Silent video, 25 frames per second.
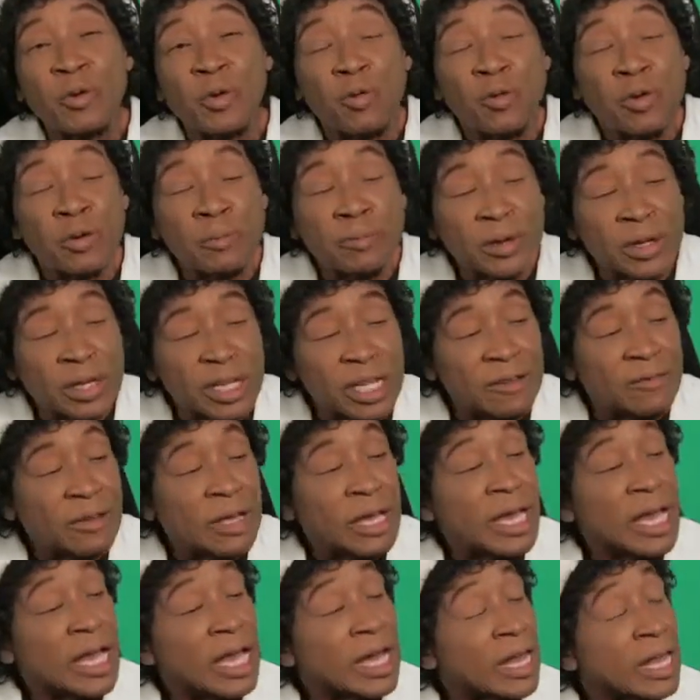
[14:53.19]
who would believe.
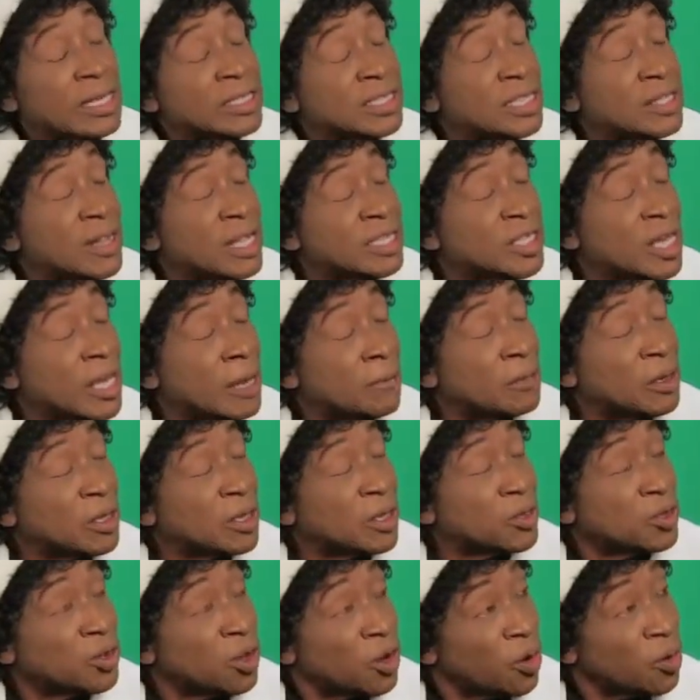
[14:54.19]
And I see that's
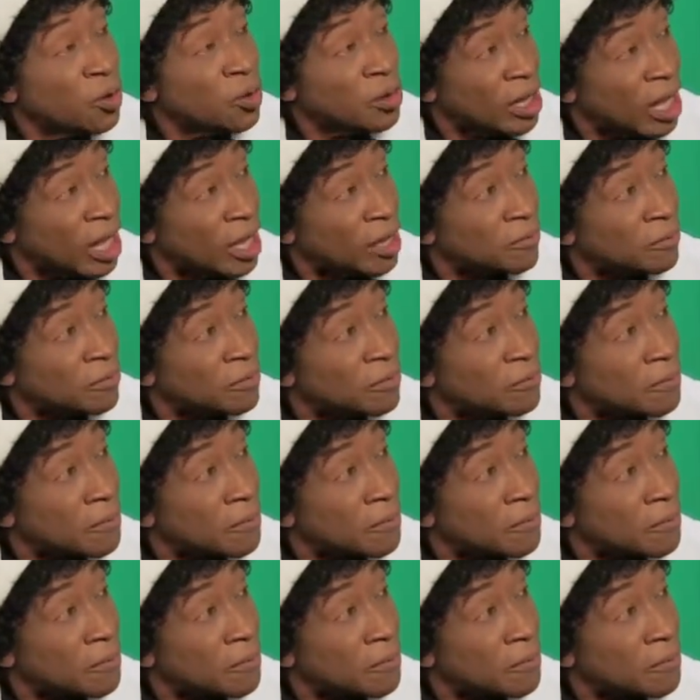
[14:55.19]
happening in your own life.